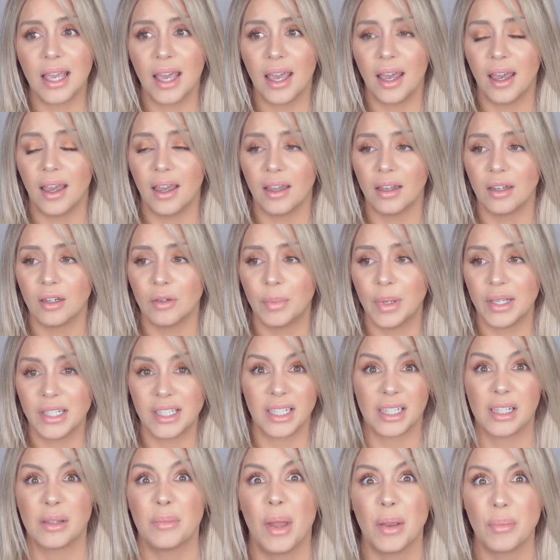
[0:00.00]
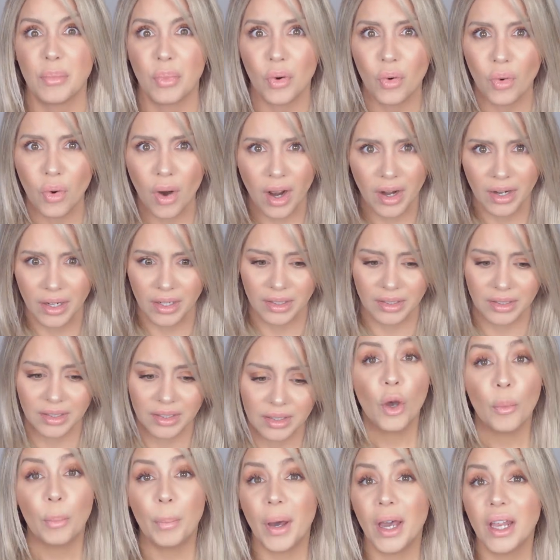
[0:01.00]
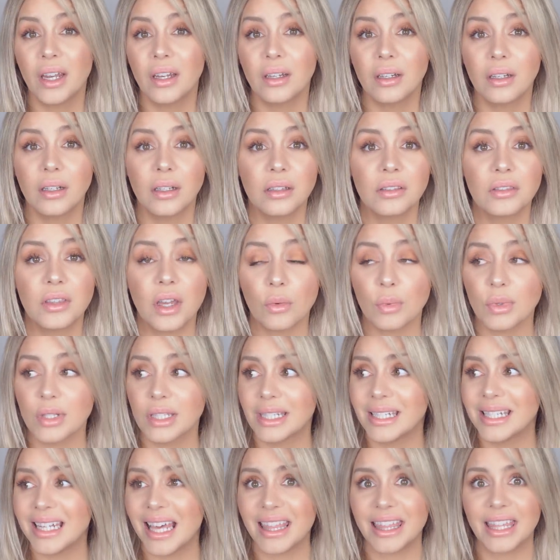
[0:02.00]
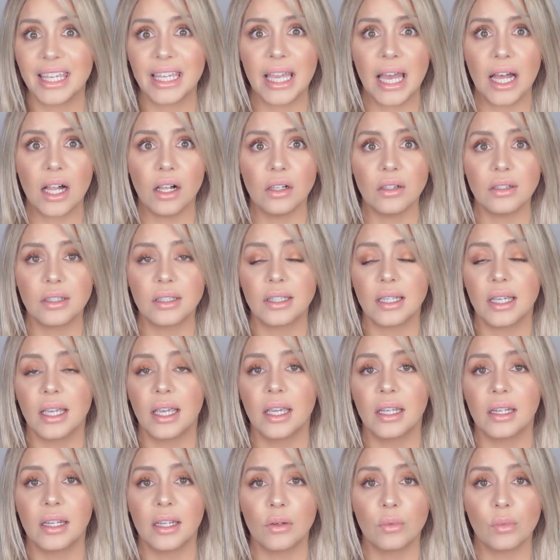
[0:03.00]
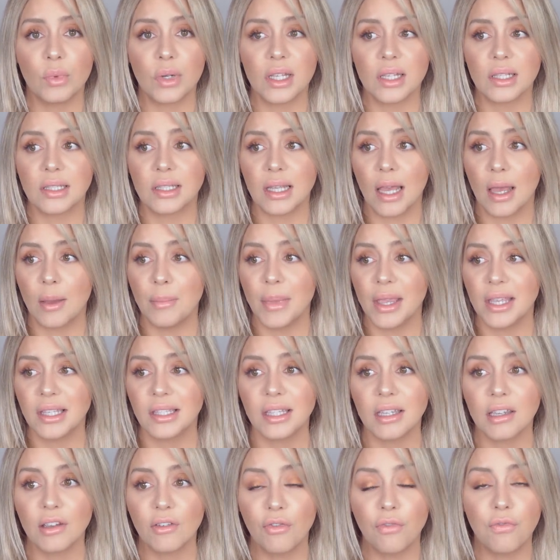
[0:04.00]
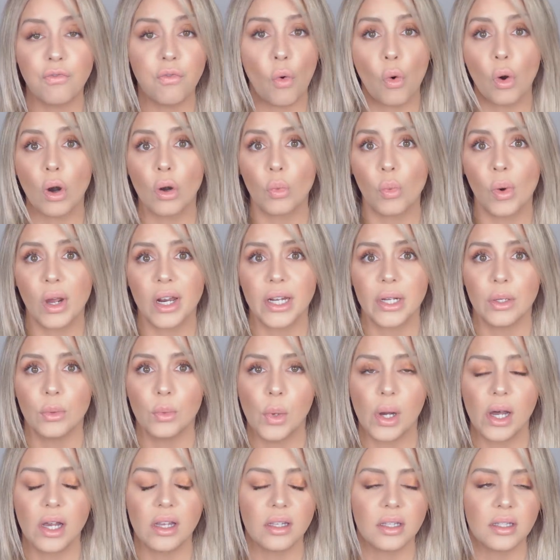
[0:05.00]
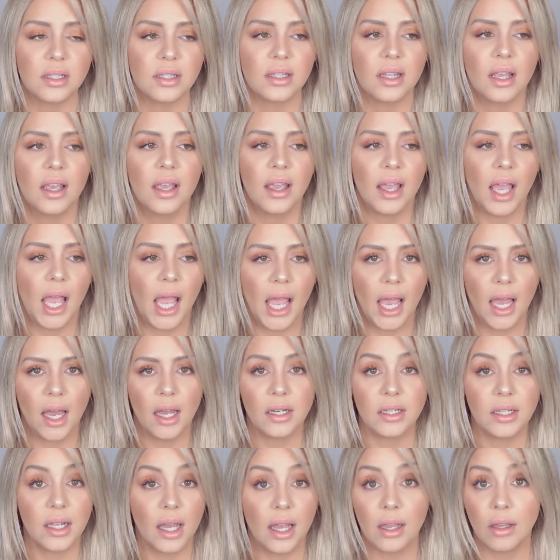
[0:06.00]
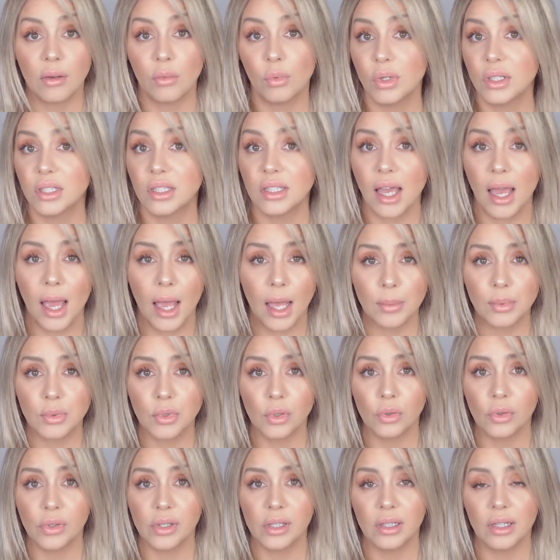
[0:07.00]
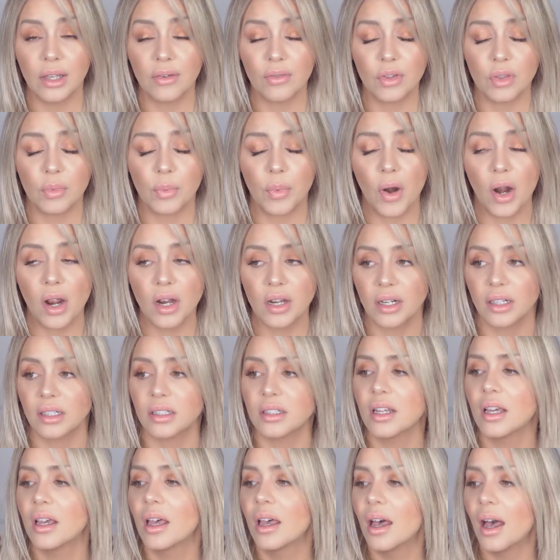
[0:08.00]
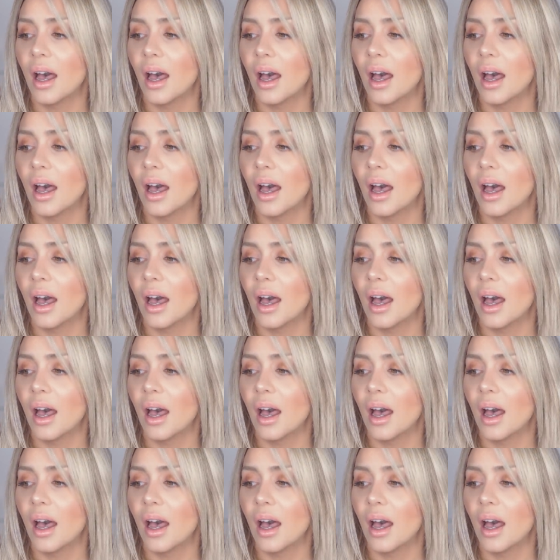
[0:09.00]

and basically my products. But there was nothing else, and it was amazing for what it was, and I was absolutely in love with the product.